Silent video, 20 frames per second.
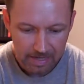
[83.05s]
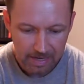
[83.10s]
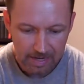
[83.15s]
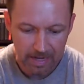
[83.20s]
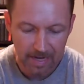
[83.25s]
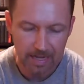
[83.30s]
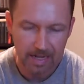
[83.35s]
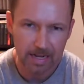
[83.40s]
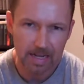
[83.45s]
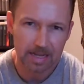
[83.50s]

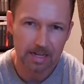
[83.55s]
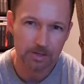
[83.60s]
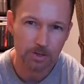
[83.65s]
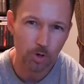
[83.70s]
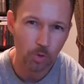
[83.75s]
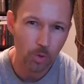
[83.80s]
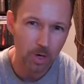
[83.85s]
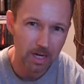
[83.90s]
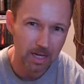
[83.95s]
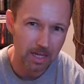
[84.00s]
And
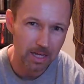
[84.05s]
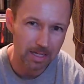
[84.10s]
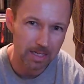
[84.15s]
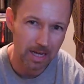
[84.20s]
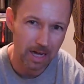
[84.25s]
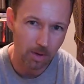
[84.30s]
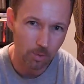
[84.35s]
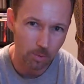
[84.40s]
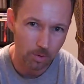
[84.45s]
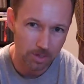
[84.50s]
quickly,
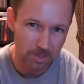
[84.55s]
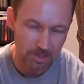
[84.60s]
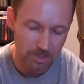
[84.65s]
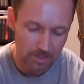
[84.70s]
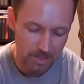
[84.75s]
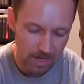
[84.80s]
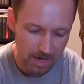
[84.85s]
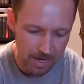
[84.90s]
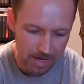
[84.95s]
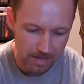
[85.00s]
I want to
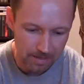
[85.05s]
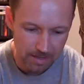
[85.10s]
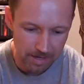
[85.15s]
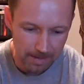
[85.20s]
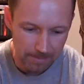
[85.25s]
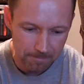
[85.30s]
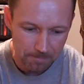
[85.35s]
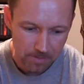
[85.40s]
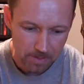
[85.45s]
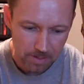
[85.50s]
say
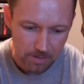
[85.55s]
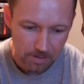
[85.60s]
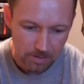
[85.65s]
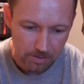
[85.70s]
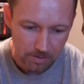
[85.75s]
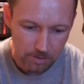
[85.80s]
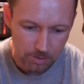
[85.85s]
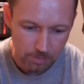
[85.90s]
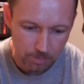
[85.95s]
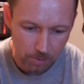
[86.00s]
that
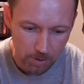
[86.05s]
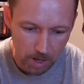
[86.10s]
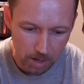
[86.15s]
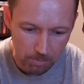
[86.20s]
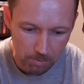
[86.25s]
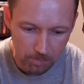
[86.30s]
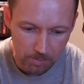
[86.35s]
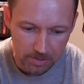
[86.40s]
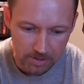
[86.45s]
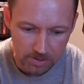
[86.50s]
there's
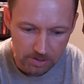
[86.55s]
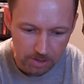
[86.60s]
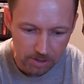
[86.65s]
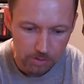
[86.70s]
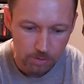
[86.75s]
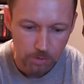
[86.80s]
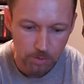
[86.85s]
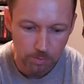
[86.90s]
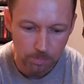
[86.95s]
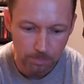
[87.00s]
probably
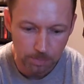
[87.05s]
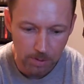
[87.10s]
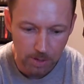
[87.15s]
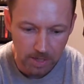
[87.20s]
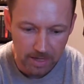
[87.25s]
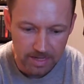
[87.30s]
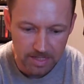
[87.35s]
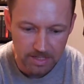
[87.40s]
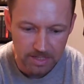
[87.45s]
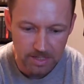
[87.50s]
two
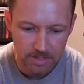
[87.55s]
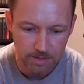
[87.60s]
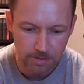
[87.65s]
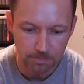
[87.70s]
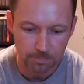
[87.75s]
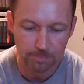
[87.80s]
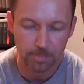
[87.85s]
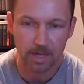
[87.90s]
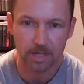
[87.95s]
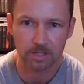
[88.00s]
places
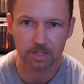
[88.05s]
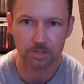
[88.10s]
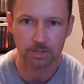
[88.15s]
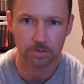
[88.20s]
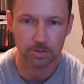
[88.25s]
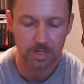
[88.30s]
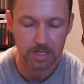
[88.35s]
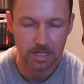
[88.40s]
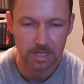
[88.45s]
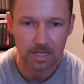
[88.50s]
of
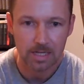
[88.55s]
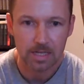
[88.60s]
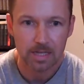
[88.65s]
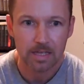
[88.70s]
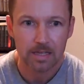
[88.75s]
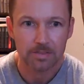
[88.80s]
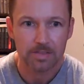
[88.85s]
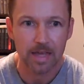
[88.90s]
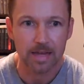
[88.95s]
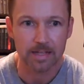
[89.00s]
ministry
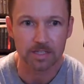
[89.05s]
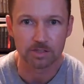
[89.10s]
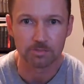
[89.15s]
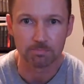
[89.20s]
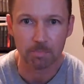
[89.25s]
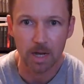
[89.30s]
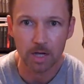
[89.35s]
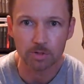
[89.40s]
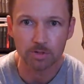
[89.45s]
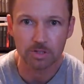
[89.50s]
that is
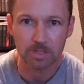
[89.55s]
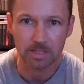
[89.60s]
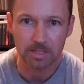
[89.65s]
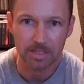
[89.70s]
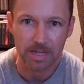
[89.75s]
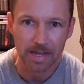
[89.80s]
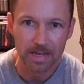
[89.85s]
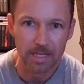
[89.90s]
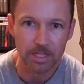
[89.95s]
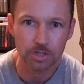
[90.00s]
most in
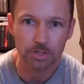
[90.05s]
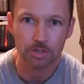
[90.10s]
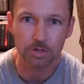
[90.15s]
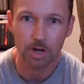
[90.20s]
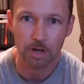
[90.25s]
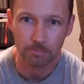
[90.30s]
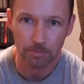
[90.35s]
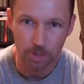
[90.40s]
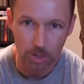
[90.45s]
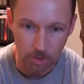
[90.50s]
danger
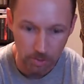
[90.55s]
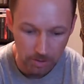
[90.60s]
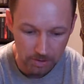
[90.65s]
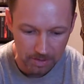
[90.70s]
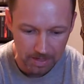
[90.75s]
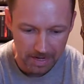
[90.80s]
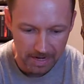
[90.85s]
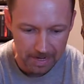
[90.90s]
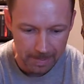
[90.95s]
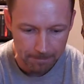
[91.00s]
of doing
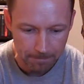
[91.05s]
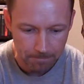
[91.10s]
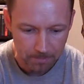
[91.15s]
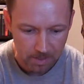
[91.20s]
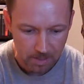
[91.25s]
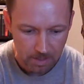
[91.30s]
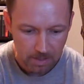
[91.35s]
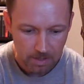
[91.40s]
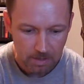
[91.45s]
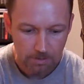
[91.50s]
that.
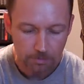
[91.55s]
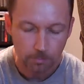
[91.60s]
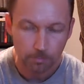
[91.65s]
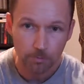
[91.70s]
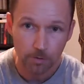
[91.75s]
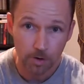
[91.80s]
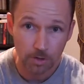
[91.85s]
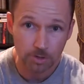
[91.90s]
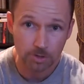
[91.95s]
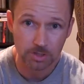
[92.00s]
The
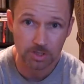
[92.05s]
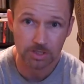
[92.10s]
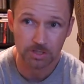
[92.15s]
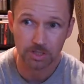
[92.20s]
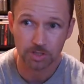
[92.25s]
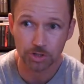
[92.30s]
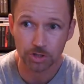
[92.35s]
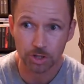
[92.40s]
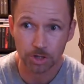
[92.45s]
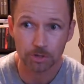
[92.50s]
first is
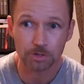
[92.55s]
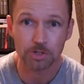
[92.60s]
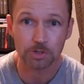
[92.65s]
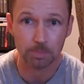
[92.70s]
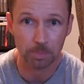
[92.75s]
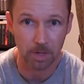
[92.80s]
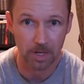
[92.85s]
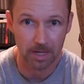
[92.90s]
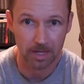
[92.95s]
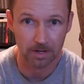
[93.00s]
a
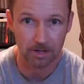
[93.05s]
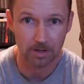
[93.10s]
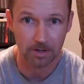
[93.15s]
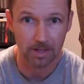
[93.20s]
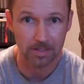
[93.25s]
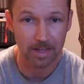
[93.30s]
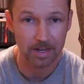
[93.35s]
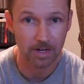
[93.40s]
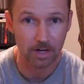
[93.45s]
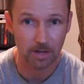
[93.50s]
church planter,
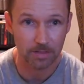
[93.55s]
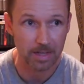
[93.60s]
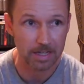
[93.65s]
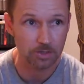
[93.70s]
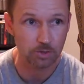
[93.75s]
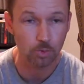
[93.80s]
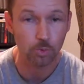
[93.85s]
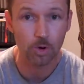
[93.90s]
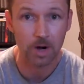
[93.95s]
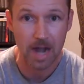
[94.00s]
and
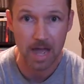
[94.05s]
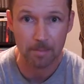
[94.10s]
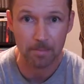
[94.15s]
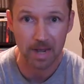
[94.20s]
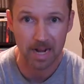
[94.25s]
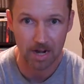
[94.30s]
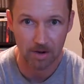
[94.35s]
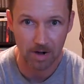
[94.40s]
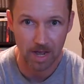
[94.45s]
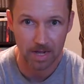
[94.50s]
that's where I'm
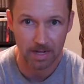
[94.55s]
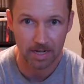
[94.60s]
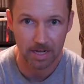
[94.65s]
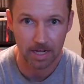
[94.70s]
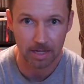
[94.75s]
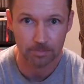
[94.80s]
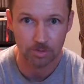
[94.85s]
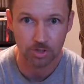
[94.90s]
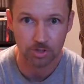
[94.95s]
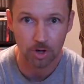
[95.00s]
at right
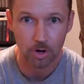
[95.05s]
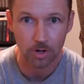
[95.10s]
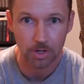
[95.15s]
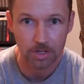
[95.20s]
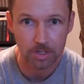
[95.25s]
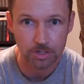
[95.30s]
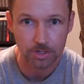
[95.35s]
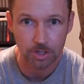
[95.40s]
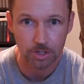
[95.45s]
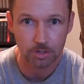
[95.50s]
now. I'm
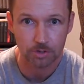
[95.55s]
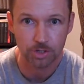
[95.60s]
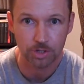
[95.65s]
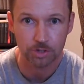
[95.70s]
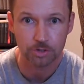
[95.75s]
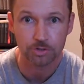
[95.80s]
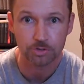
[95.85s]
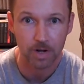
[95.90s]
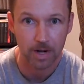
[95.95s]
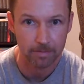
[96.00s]
starting a church
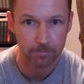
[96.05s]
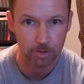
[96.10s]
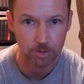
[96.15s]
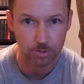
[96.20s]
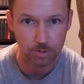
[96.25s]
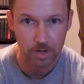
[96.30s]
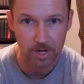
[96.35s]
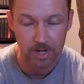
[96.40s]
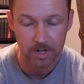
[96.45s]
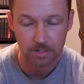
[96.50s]
here in
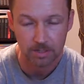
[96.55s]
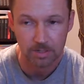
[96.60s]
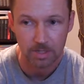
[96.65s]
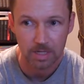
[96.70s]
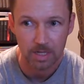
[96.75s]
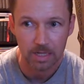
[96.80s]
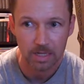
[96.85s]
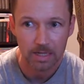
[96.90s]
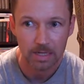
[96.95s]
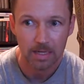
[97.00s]
Travelers Rest,
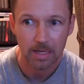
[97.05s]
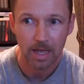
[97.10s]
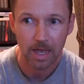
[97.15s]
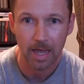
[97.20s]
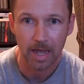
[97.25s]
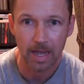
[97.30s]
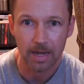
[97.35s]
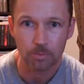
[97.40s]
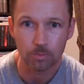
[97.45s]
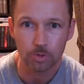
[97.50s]

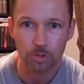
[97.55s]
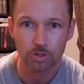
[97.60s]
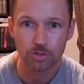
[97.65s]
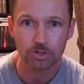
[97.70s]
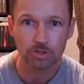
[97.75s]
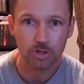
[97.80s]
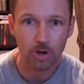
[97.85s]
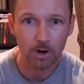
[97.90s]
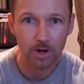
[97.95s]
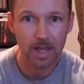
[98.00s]
and when you
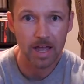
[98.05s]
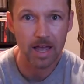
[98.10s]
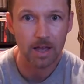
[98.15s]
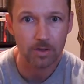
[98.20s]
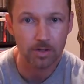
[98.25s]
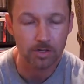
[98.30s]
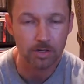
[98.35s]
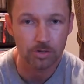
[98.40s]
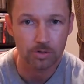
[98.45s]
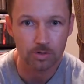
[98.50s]
start
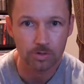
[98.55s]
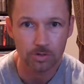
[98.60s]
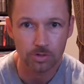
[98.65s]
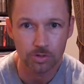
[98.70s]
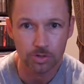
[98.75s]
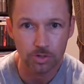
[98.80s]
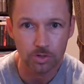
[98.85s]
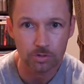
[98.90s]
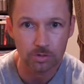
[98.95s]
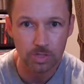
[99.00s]
out, you
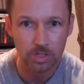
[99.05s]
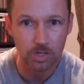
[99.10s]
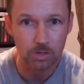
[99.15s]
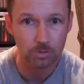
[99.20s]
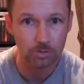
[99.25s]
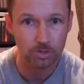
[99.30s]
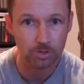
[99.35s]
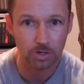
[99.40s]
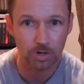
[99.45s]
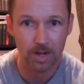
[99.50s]
usually
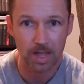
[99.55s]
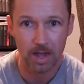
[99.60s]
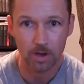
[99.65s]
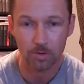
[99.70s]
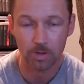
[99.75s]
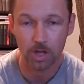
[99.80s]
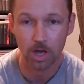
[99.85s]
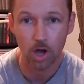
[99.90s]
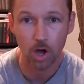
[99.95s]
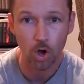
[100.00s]
don't start out
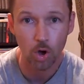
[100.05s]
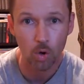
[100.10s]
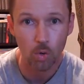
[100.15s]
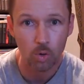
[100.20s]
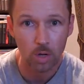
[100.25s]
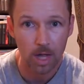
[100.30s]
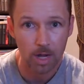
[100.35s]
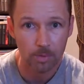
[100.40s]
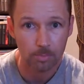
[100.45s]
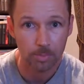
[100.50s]
with a
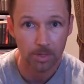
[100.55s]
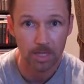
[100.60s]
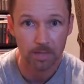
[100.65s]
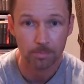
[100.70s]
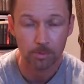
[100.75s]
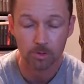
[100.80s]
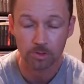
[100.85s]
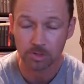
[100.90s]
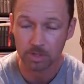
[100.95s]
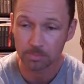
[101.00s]
whole lot of
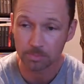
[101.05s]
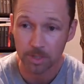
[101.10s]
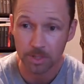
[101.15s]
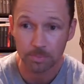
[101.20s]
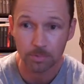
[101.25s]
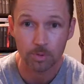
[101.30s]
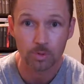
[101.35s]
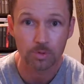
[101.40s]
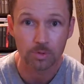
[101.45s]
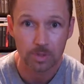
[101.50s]
people. Some
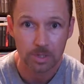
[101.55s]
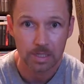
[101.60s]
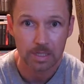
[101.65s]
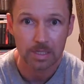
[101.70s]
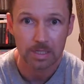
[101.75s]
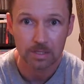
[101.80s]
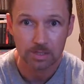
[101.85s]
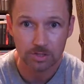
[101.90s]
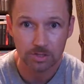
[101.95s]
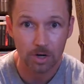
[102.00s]
people
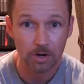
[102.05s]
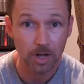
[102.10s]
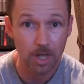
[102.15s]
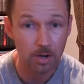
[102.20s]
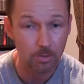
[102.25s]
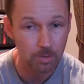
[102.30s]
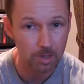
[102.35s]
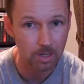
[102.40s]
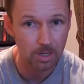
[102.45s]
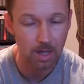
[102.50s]
start
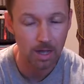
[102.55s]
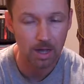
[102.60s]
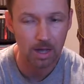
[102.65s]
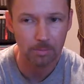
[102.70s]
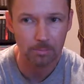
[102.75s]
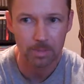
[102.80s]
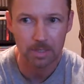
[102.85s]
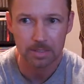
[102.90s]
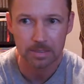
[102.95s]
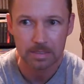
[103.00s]
out with a
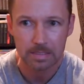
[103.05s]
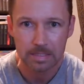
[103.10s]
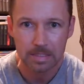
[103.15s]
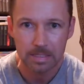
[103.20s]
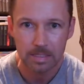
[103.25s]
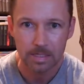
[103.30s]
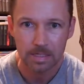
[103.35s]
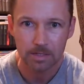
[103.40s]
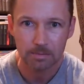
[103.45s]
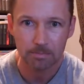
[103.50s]
lot, but
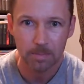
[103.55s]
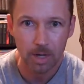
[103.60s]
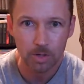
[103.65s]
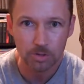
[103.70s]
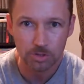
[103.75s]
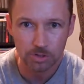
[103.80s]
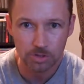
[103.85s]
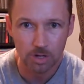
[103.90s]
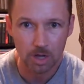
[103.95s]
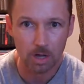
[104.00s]

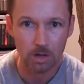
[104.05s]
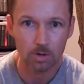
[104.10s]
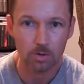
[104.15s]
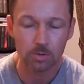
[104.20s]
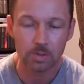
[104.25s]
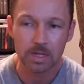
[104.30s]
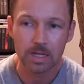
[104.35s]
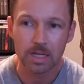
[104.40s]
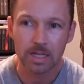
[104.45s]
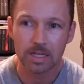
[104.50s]
most
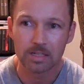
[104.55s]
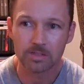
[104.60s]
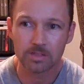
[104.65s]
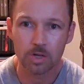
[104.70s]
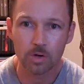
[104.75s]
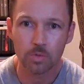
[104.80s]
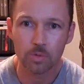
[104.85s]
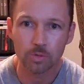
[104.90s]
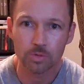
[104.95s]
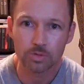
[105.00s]
don't.
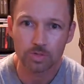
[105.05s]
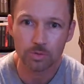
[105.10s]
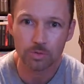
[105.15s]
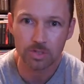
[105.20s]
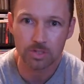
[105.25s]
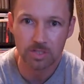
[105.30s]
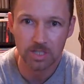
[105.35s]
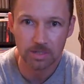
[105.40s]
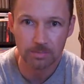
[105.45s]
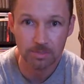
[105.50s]
So
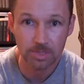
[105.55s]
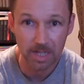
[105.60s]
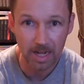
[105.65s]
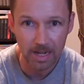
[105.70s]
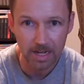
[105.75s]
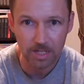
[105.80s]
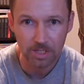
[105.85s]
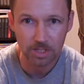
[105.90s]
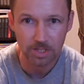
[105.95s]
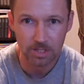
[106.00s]
the
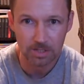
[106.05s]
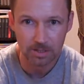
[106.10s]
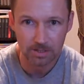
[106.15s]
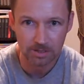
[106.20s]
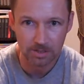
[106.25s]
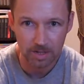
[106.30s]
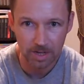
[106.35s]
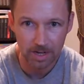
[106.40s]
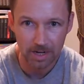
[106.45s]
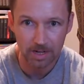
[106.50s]
temptation
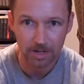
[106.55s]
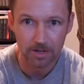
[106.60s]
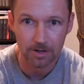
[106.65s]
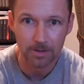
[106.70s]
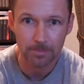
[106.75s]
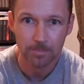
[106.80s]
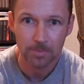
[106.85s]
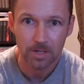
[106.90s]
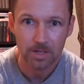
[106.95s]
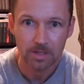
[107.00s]
is
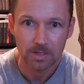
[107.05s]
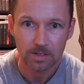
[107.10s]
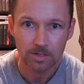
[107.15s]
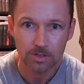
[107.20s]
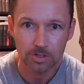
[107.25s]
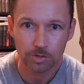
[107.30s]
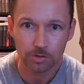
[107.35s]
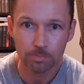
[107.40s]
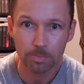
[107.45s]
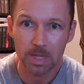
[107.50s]
there
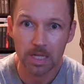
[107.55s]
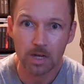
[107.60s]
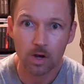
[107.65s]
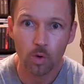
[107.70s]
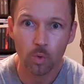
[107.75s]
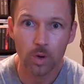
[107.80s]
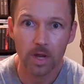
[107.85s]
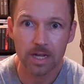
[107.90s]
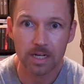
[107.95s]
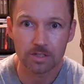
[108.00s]
to be
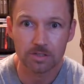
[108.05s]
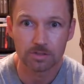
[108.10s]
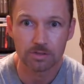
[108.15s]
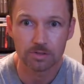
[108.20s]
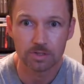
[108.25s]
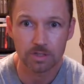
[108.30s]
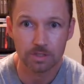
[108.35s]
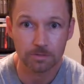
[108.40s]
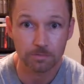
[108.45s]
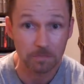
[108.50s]
quick to
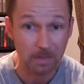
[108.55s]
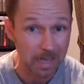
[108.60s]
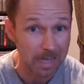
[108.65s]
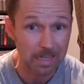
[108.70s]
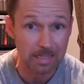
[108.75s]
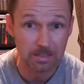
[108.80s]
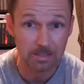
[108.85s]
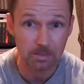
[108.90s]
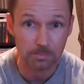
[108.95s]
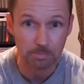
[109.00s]
just
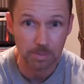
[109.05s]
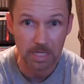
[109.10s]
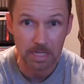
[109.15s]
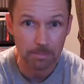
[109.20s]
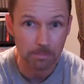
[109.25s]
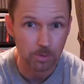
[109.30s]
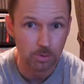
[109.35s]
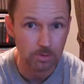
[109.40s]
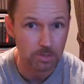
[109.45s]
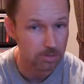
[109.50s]
find some
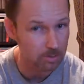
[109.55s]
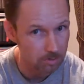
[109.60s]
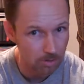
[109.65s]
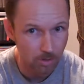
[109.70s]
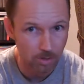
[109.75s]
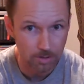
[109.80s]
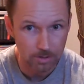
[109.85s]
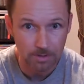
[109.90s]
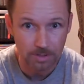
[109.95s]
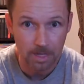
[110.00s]
people to
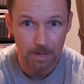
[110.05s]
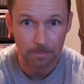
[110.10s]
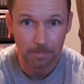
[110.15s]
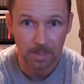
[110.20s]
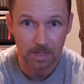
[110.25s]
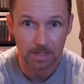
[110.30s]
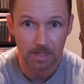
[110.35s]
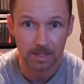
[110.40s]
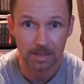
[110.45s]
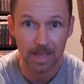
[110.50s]
start
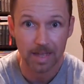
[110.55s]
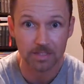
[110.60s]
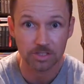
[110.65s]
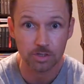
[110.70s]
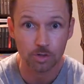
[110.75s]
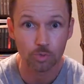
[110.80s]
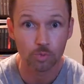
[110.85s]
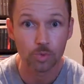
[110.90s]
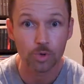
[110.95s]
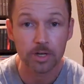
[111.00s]
something, and that's
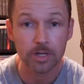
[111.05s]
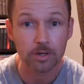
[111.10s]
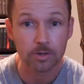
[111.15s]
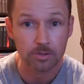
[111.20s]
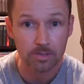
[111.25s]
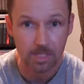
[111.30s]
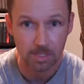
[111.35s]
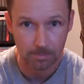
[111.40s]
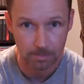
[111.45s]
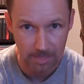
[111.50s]
a real
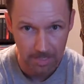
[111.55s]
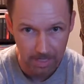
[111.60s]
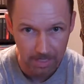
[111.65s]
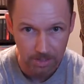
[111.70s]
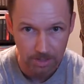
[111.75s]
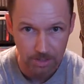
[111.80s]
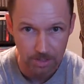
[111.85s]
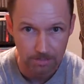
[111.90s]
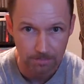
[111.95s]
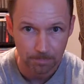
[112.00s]

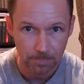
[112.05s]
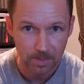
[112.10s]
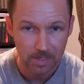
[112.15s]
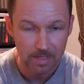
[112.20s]
temptation.